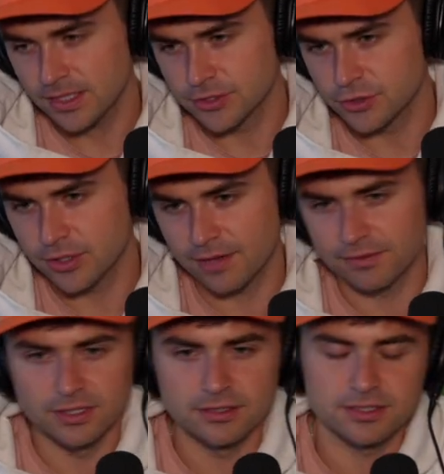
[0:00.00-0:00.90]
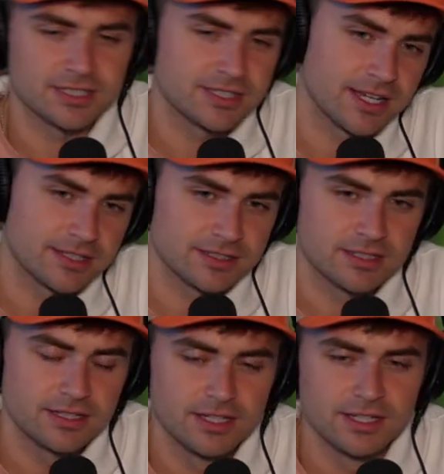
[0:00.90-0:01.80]
because you could have a little
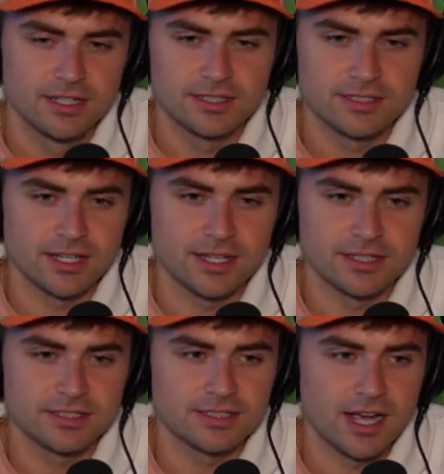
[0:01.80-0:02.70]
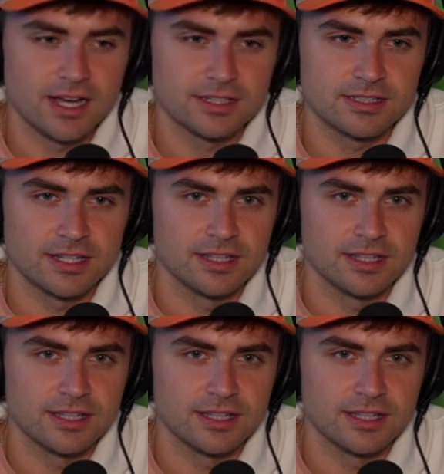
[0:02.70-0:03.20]
success, say in stocks,